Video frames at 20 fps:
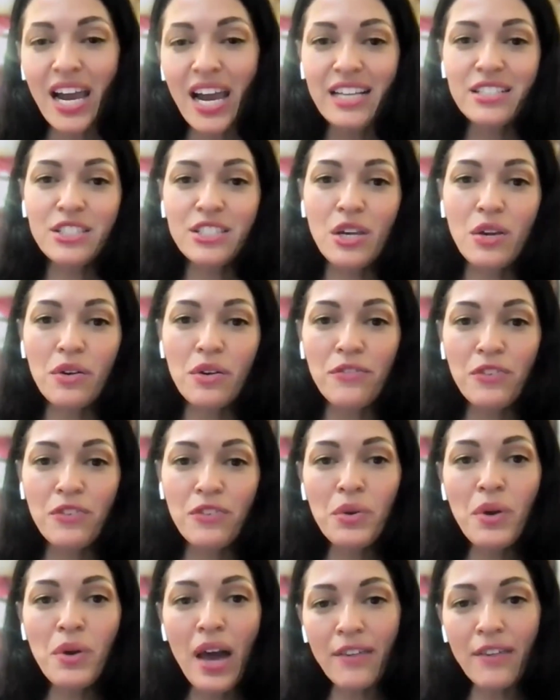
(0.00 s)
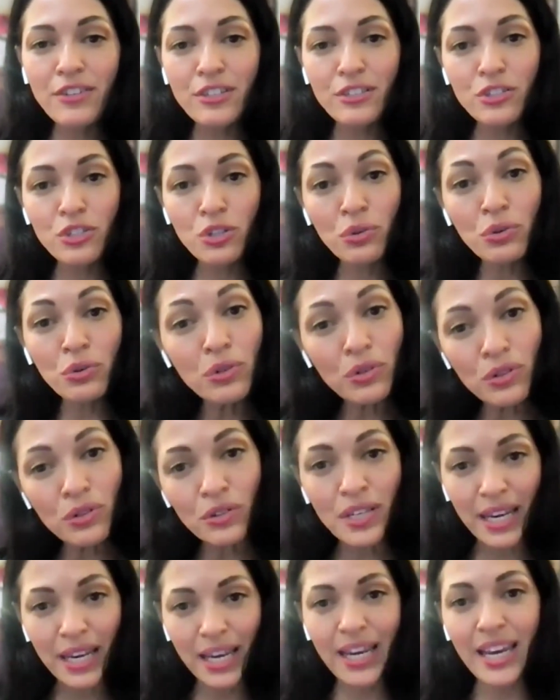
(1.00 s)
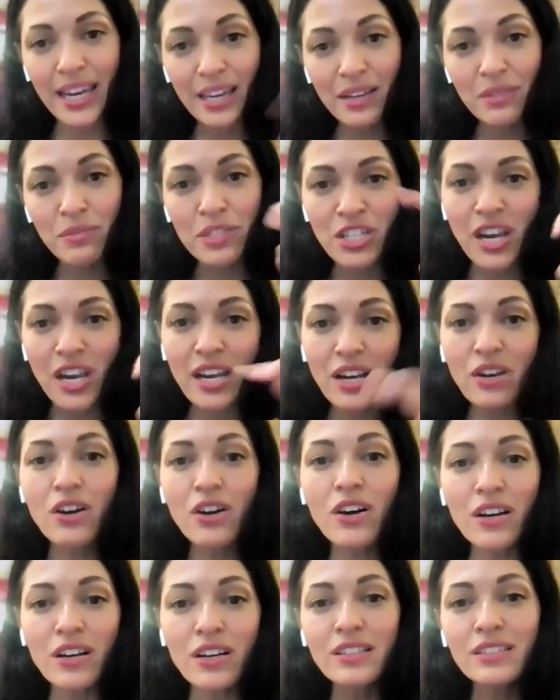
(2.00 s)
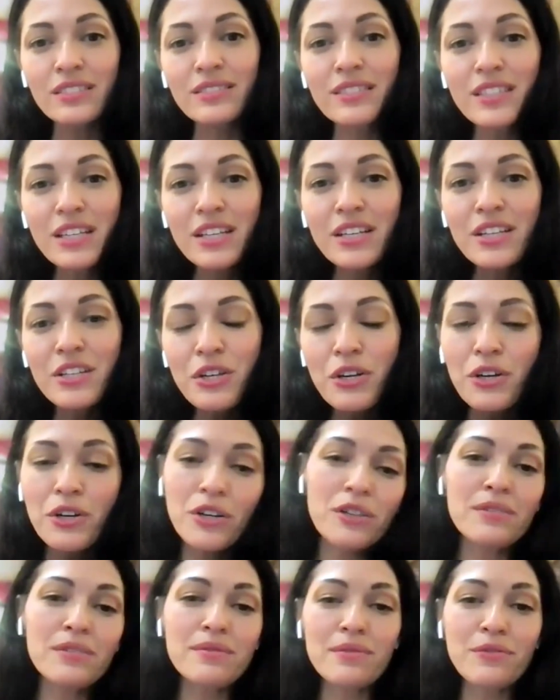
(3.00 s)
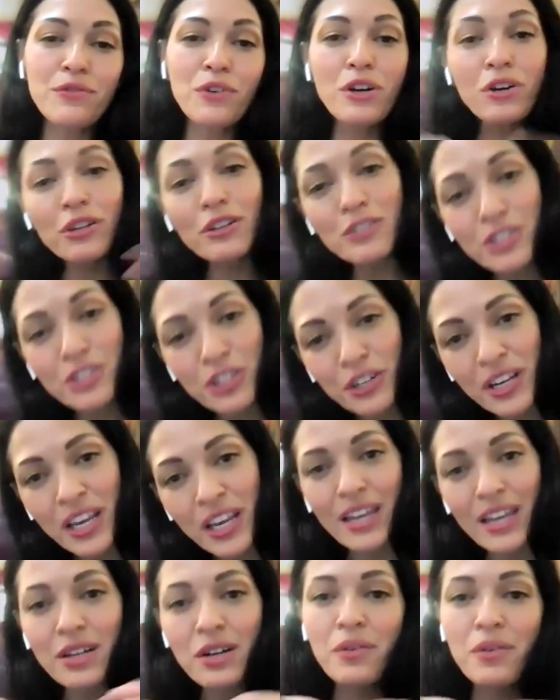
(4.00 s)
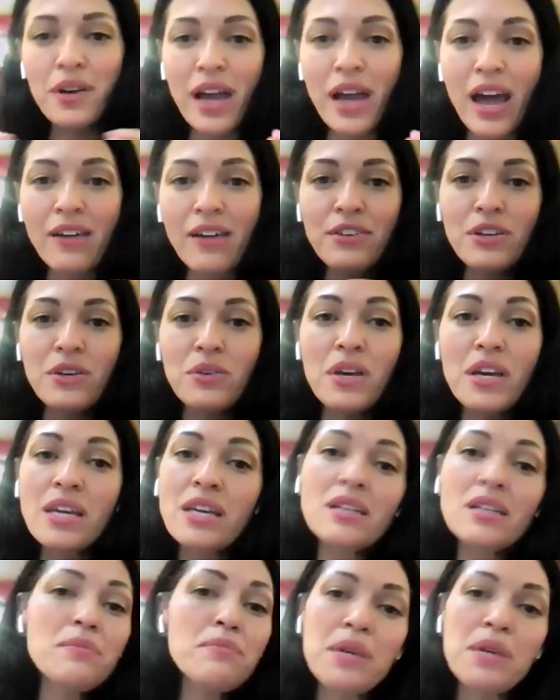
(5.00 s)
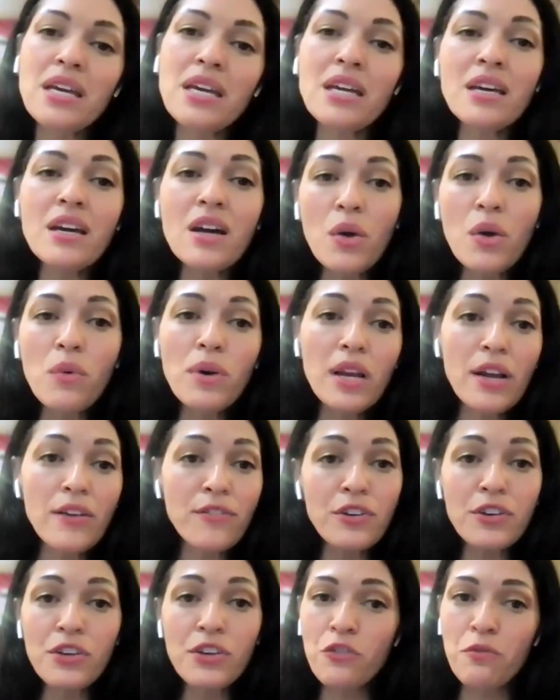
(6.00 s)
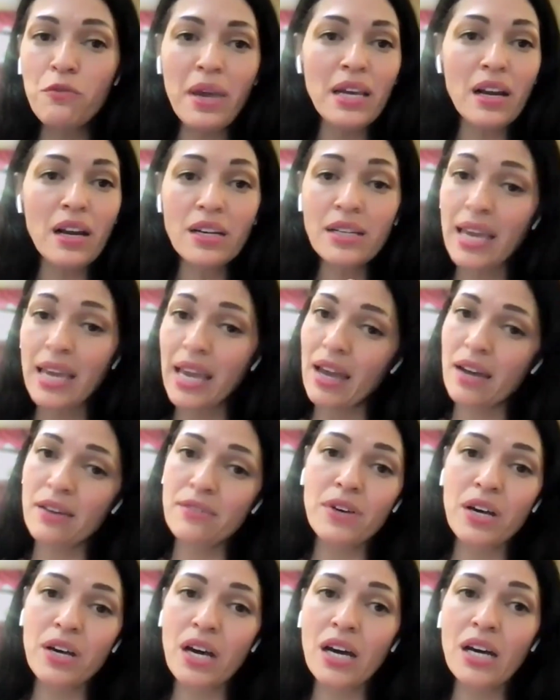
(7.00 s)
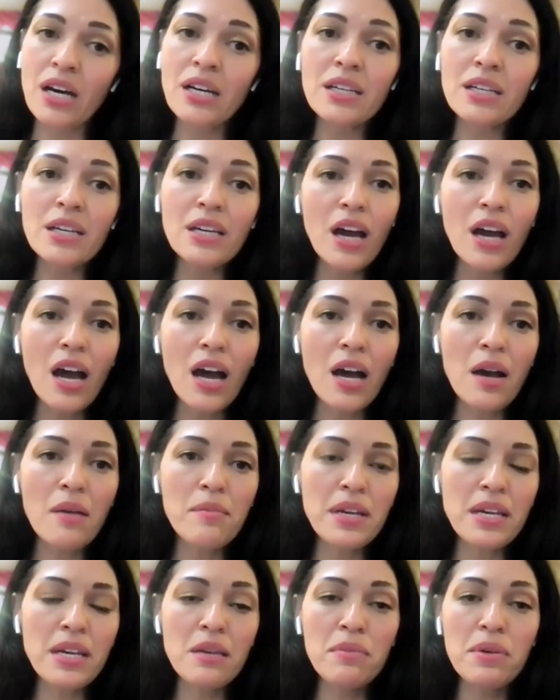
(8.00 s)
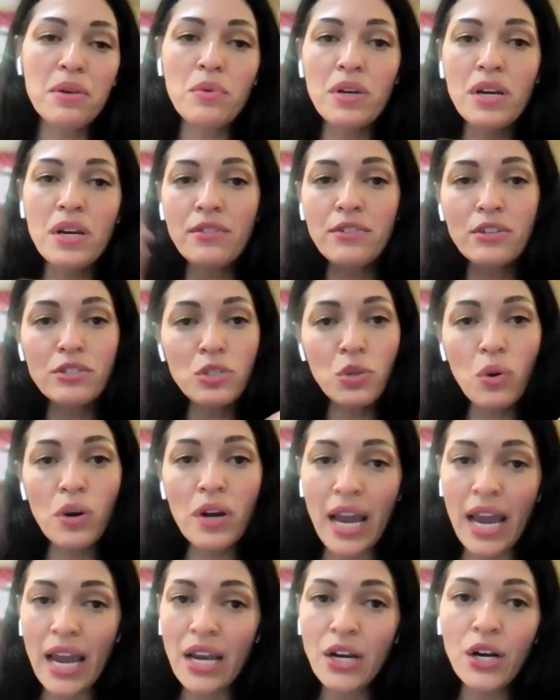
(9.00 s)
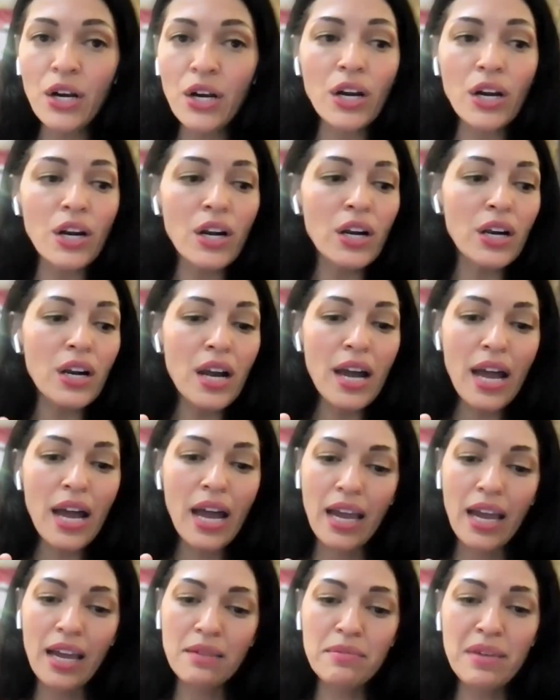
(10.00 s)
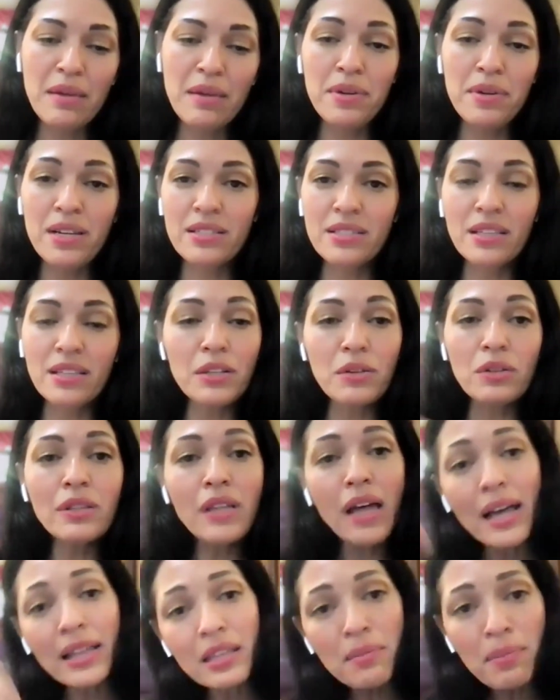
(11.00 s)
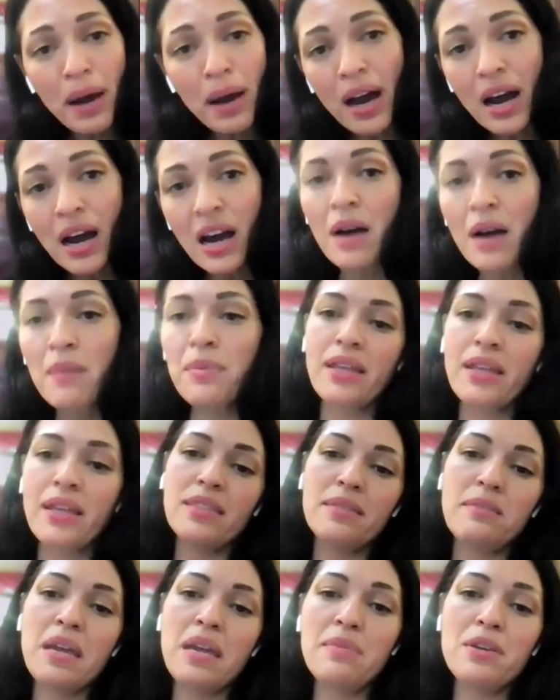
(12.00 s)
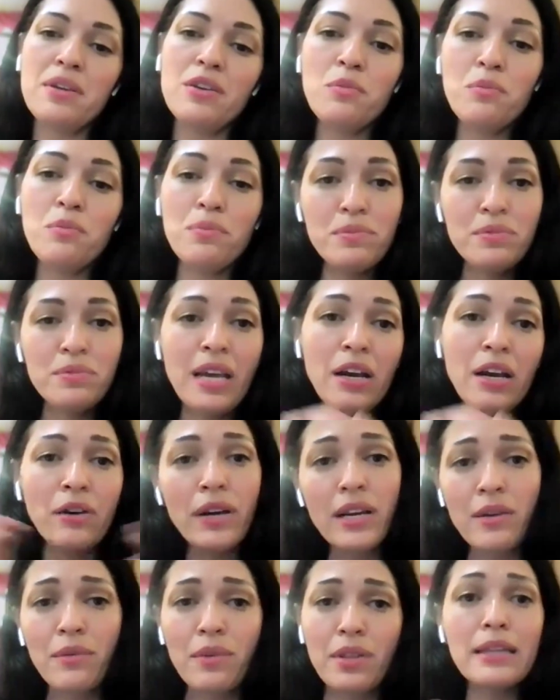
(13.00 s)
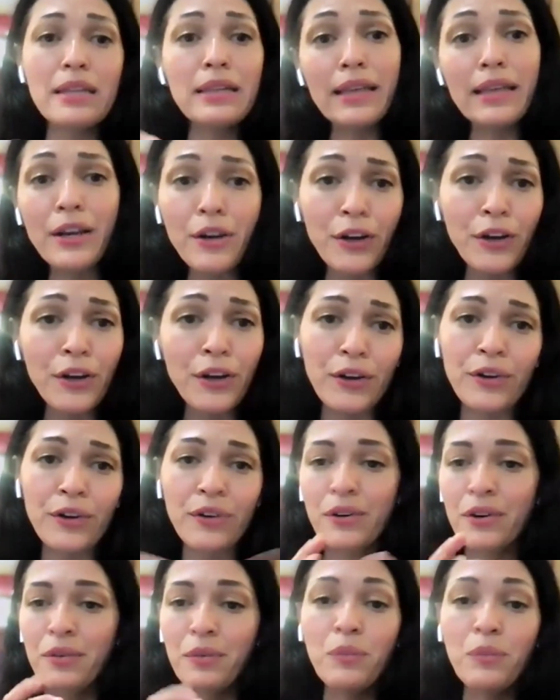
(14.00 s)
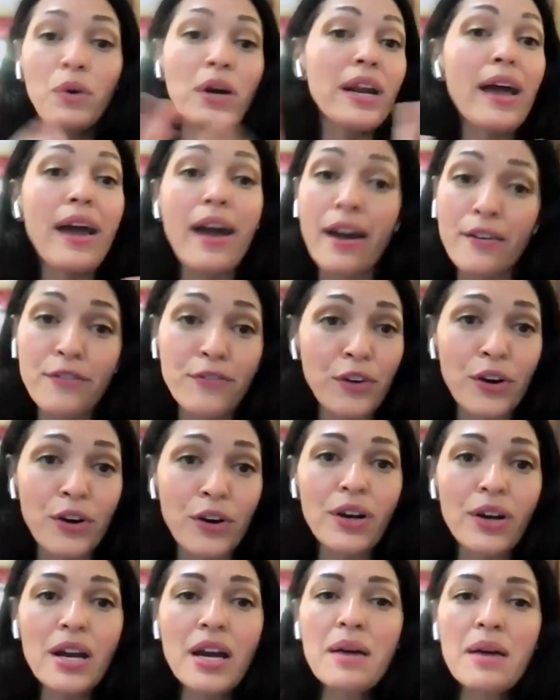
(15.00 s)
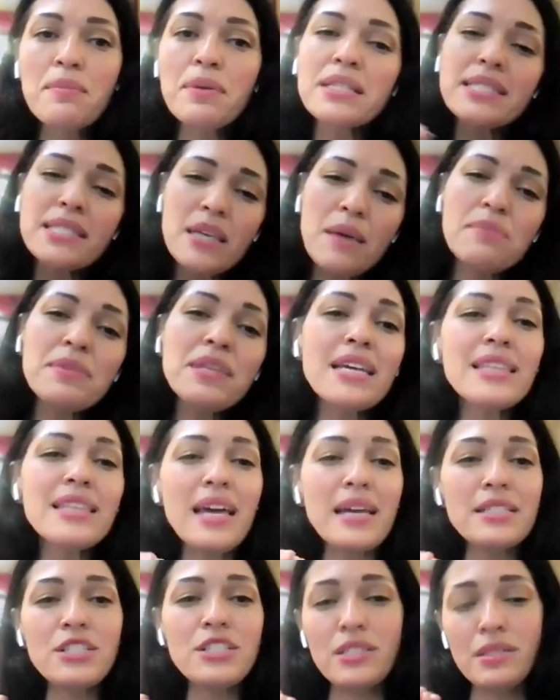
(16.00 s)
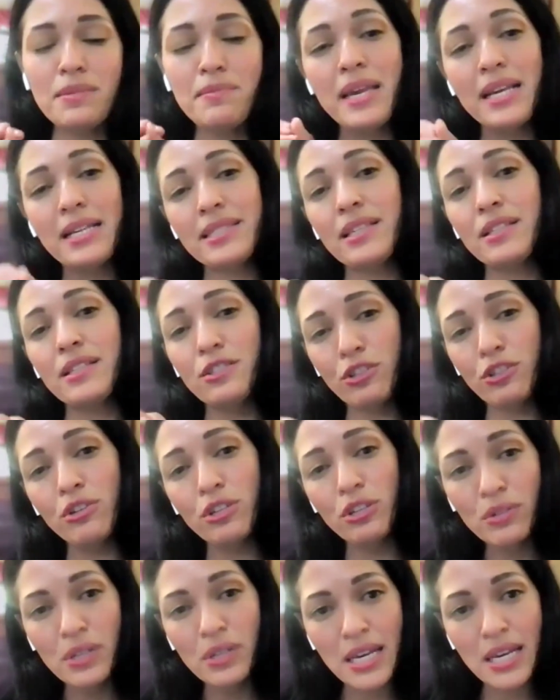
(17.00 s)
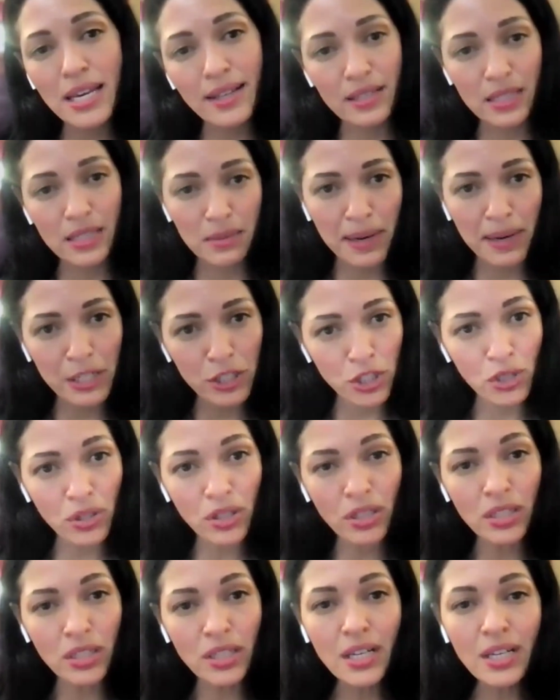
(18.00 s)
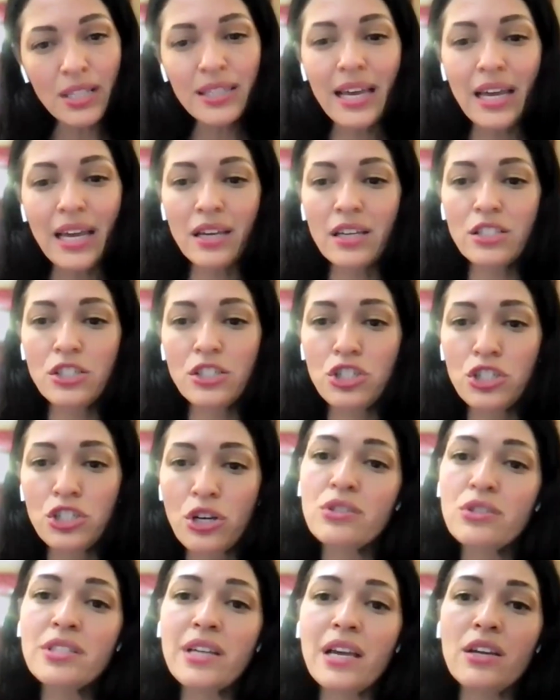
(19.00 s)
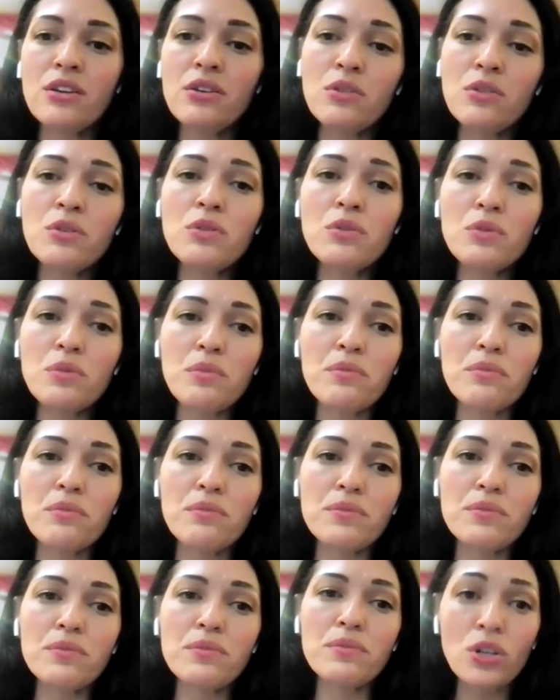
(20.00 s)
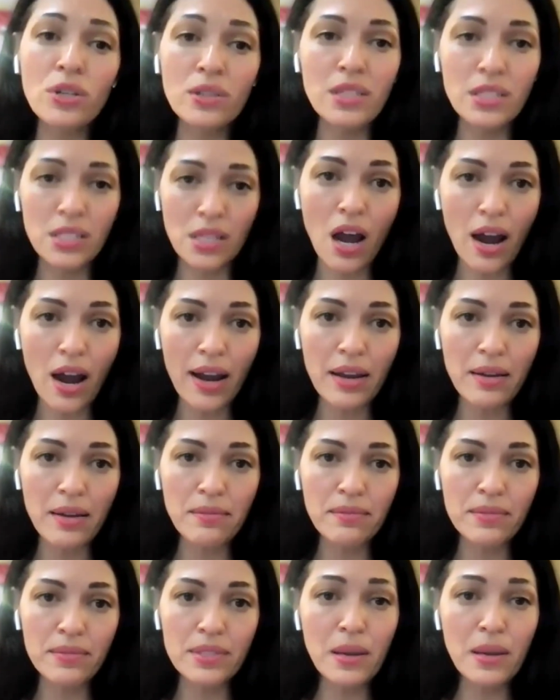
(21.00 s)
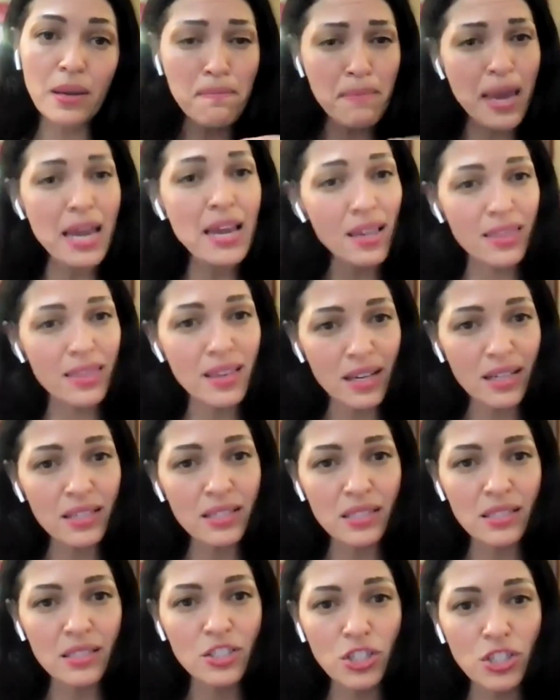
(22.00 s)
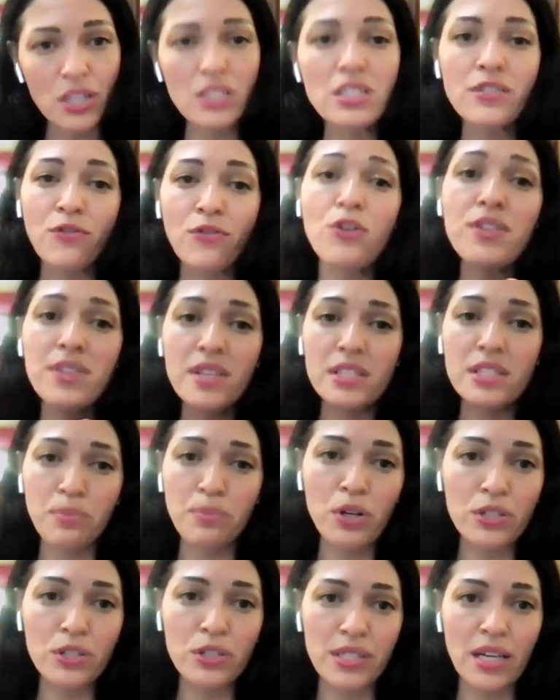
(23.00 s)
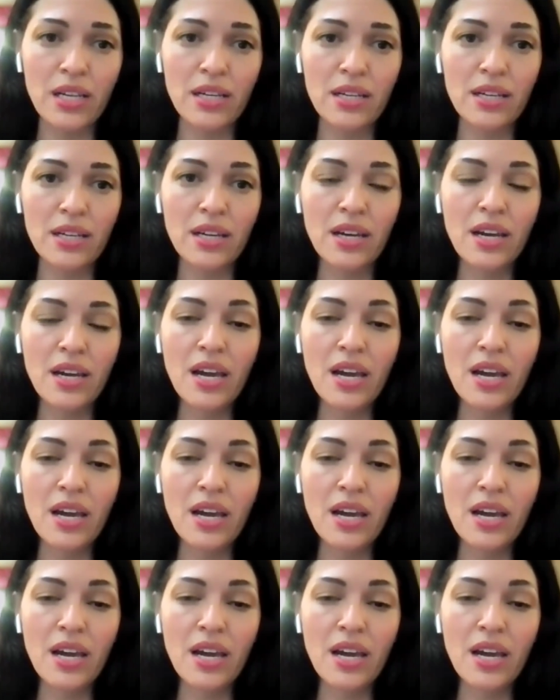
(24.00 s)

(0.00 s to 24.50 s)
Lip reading: And so if you have your tool kit, which I call your foreclosure kit or what have you, it could be whatever you've made on Canva. It could be whatever your door hanger, and maybe it's a little lollipop, and maybe you decorate it with glitter or whatever, but something that just makes it so unique and special that it shows that you took the time to make this just for this person.